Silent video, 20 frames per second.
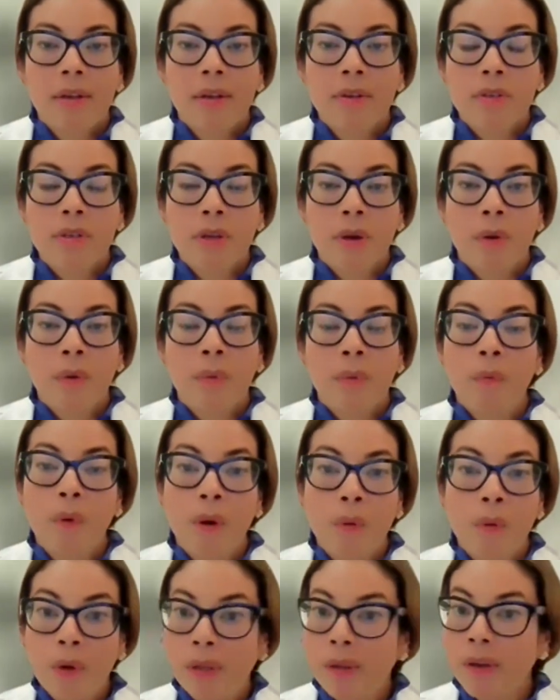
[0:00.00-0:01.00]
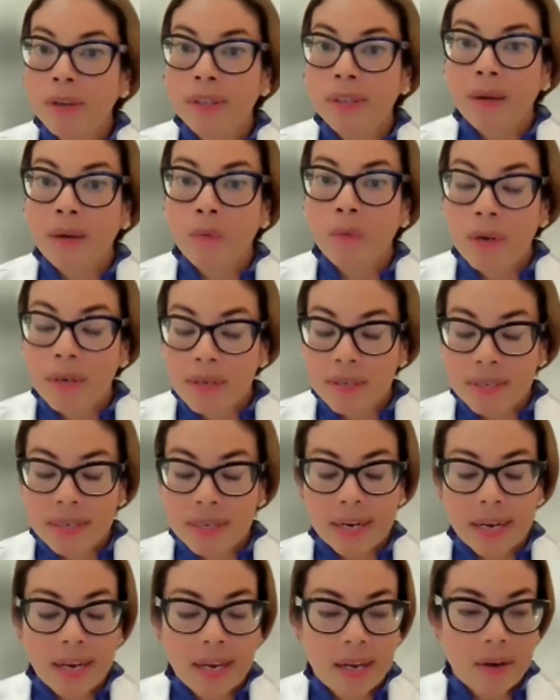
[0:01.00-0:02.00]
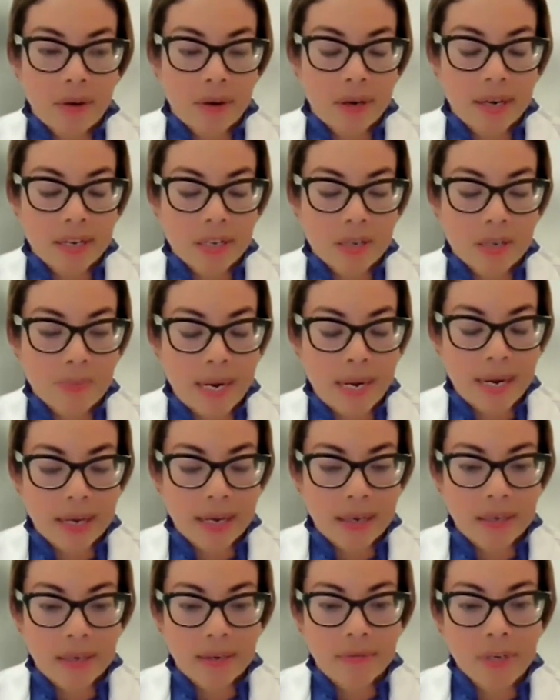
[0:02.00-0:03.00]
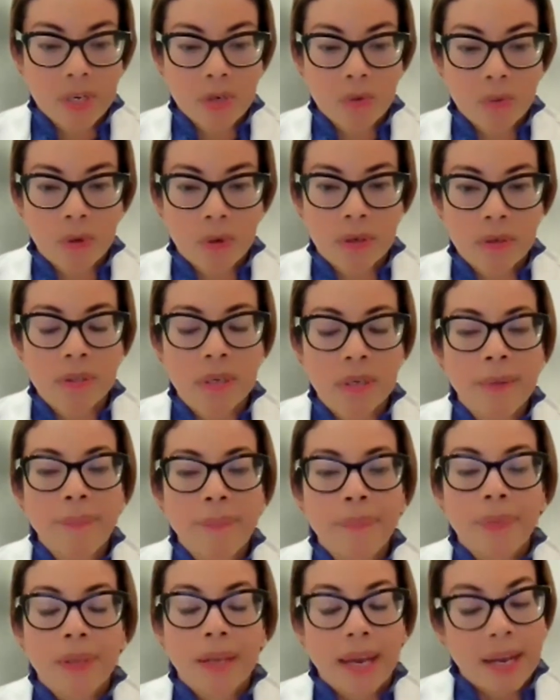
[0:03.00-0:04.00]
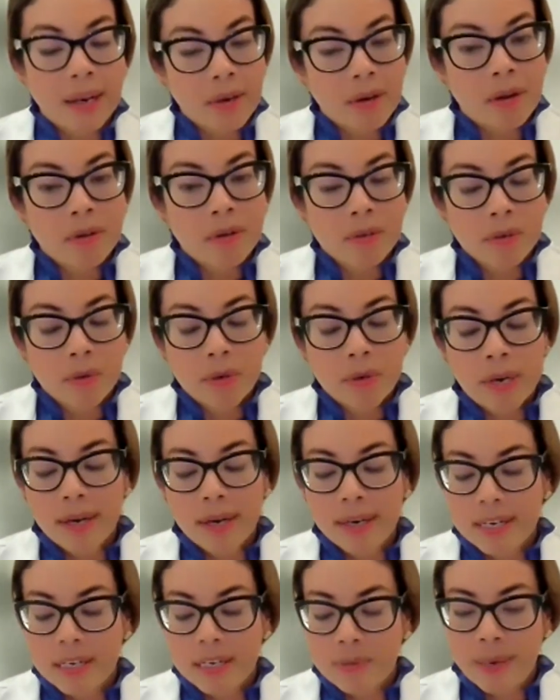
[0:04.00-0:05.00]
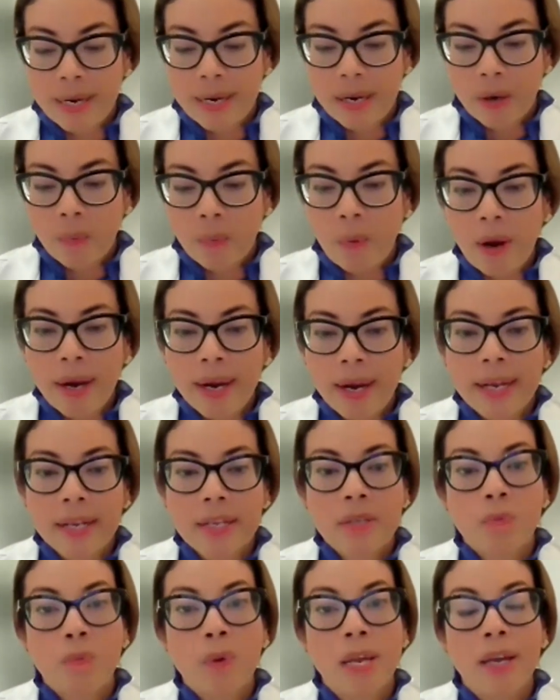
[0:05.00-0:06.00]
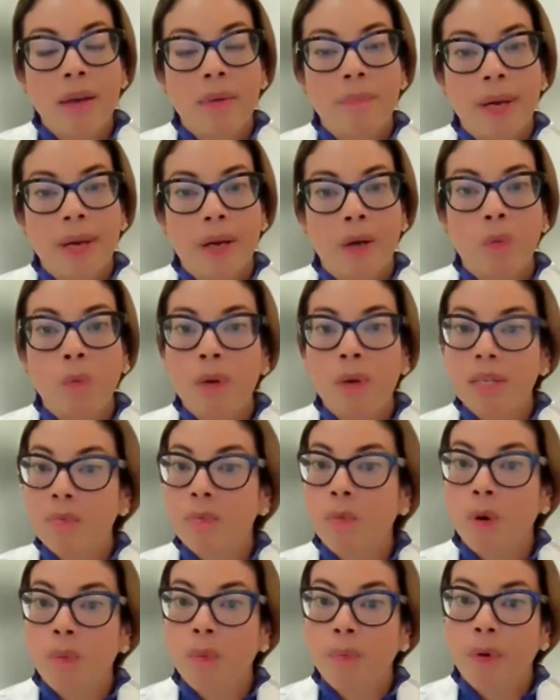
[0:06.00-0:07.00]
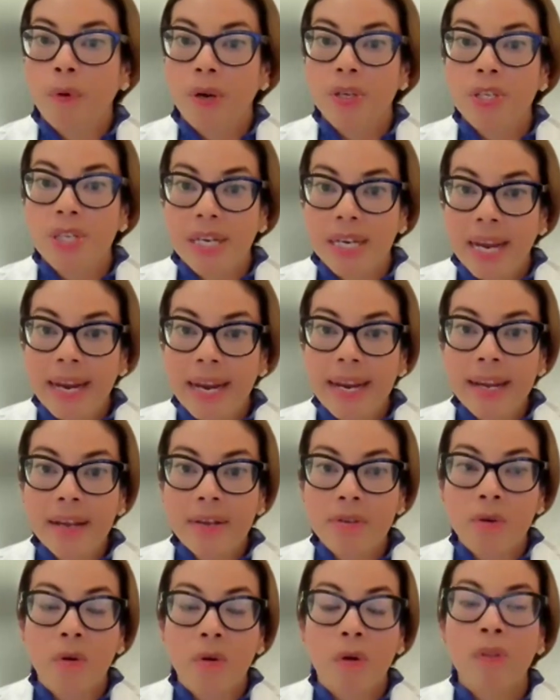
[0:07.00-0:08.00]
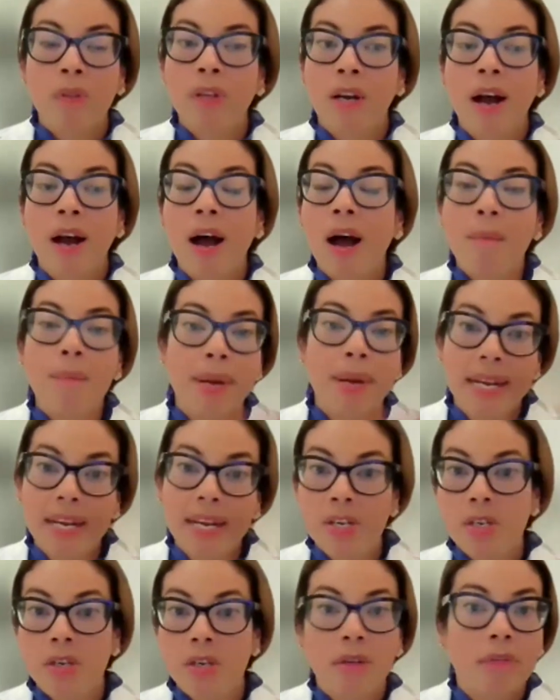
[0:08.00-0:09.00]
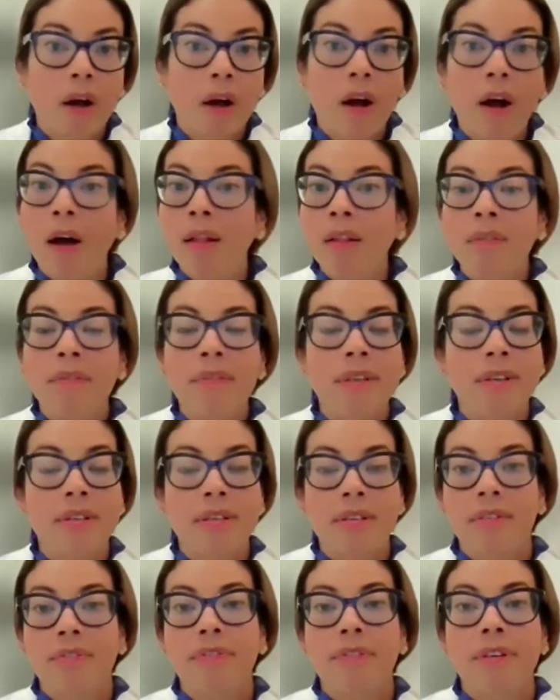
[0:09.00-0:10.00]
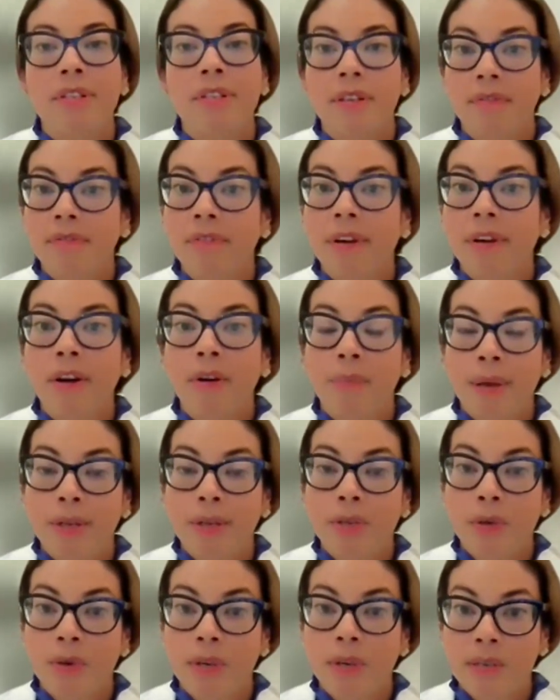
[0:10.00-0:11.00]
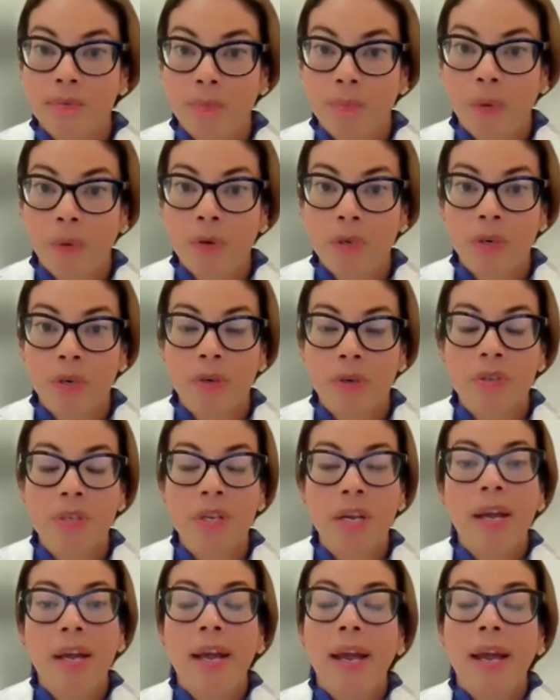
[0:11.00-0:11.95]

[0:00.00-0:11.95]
So when we looked at one study here in Hispanic individuals and also non-Hispanic whites, we compared what's more important, genetics or the combination of all of these different environmental exposures.